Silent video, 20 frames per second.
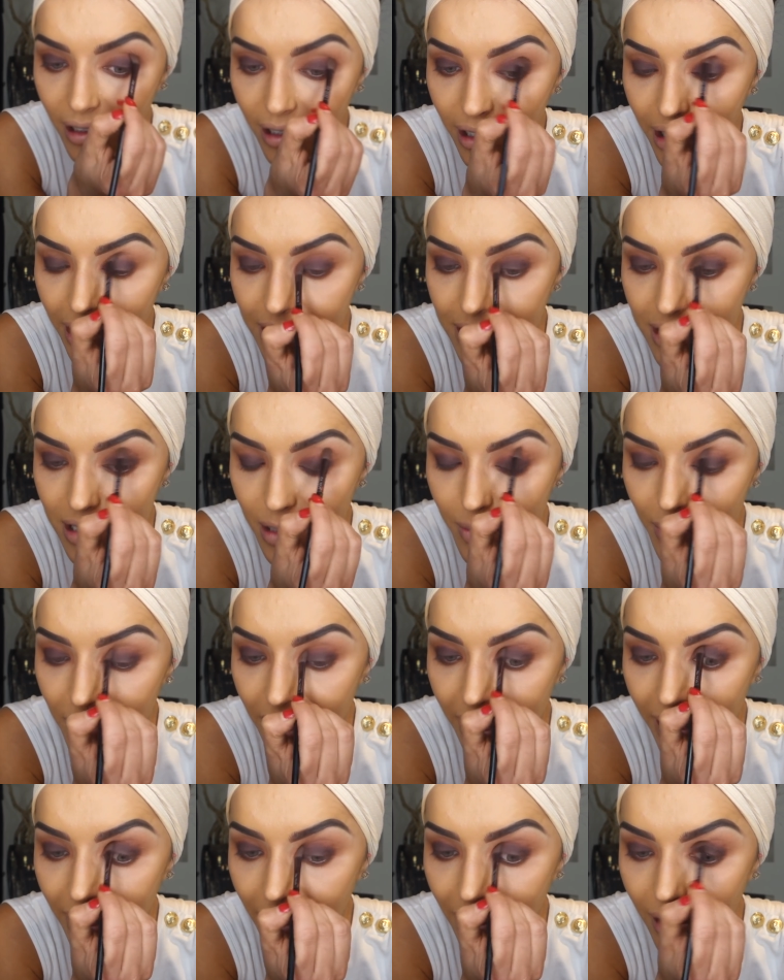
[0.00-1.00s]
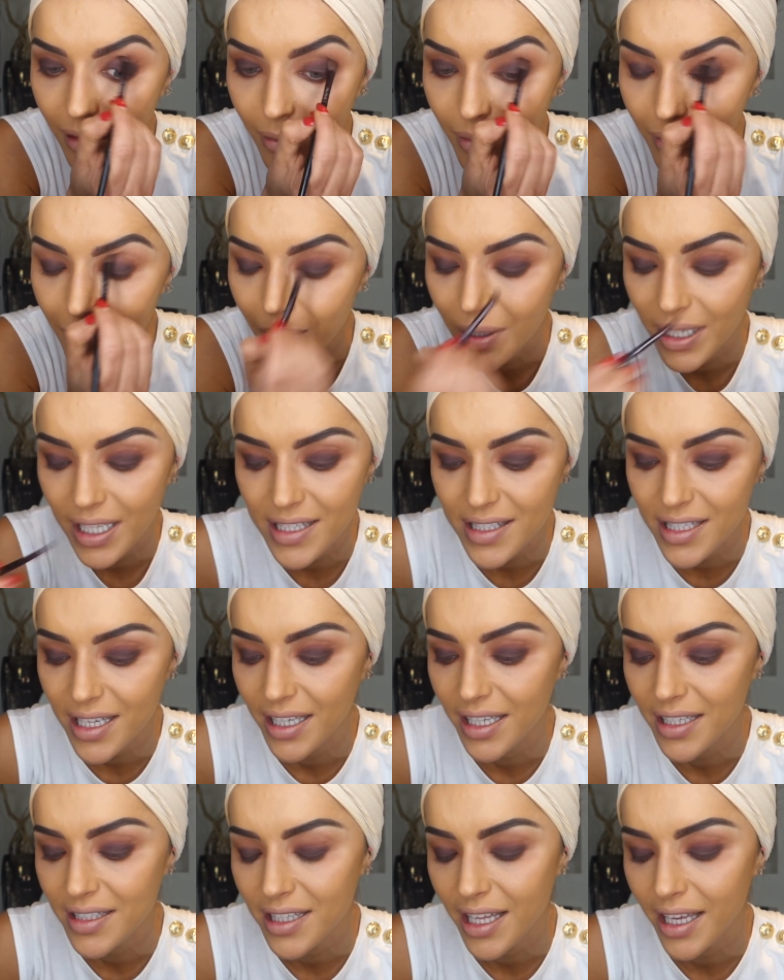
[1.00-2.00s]
It's a little bit like, what is
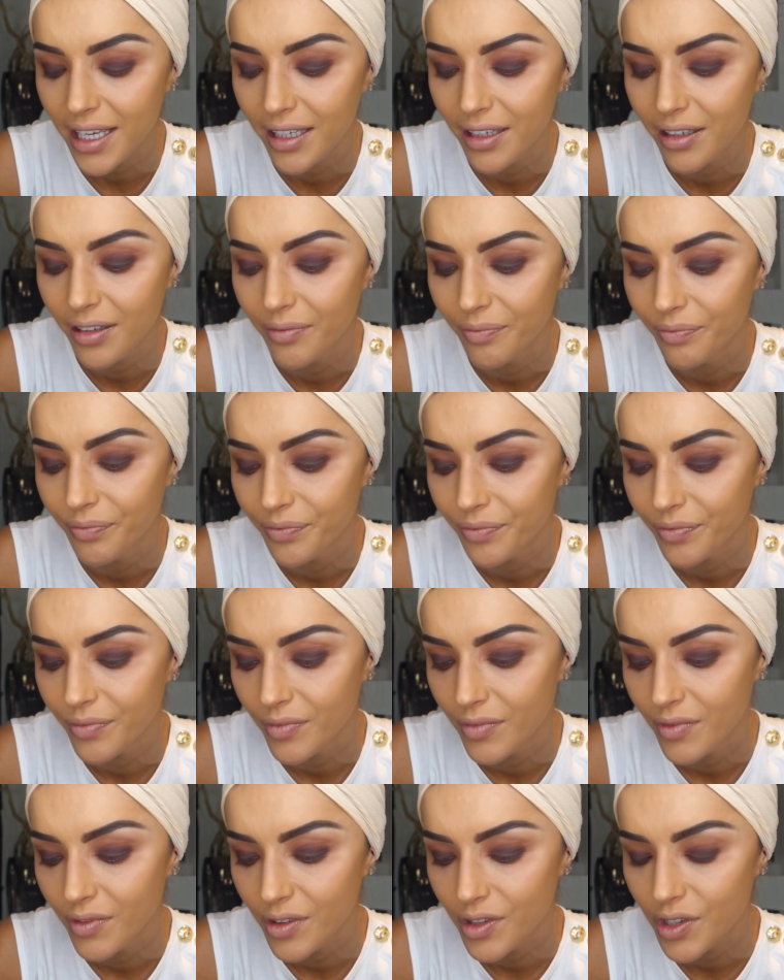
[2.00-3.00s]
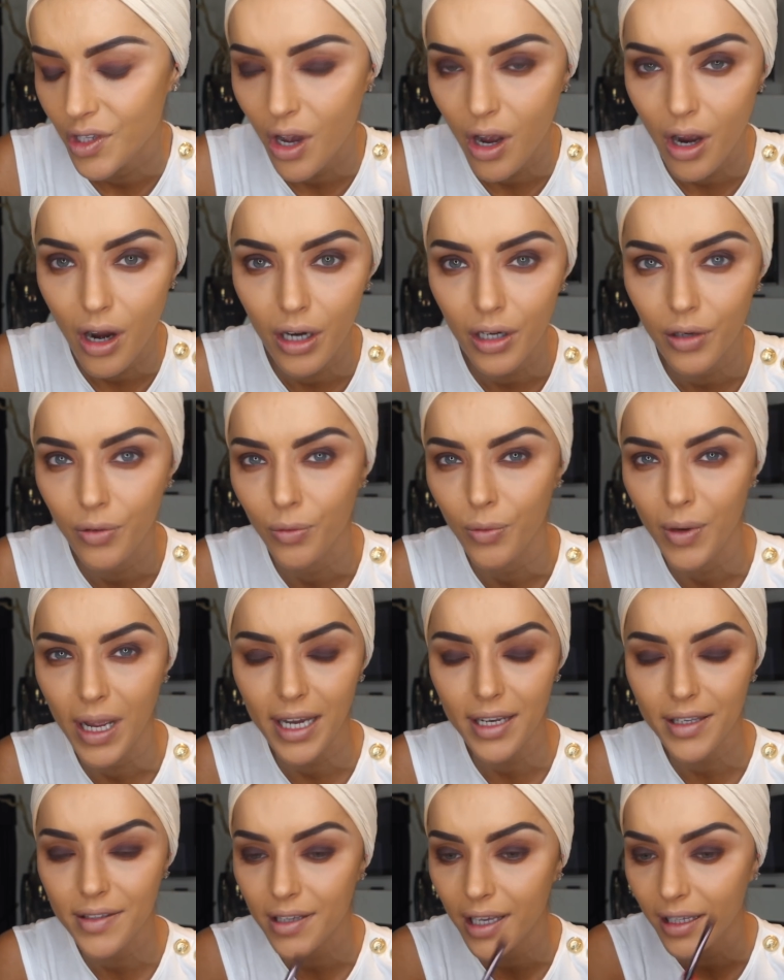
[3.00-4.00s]
it? It's like dark
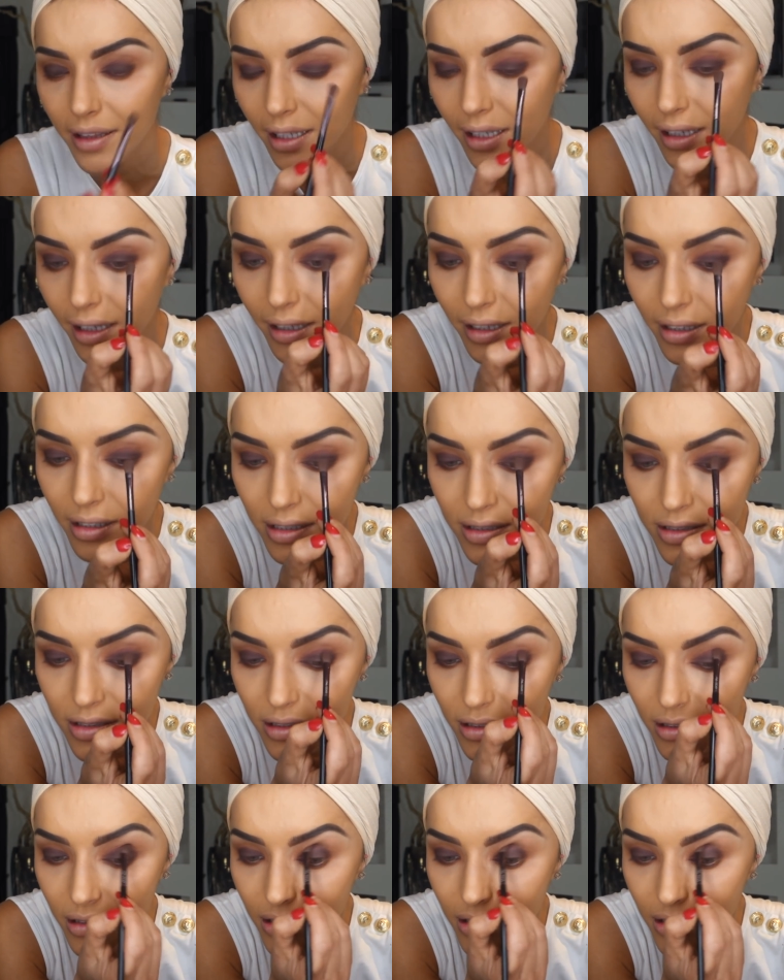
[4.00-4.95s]
red, I think it is.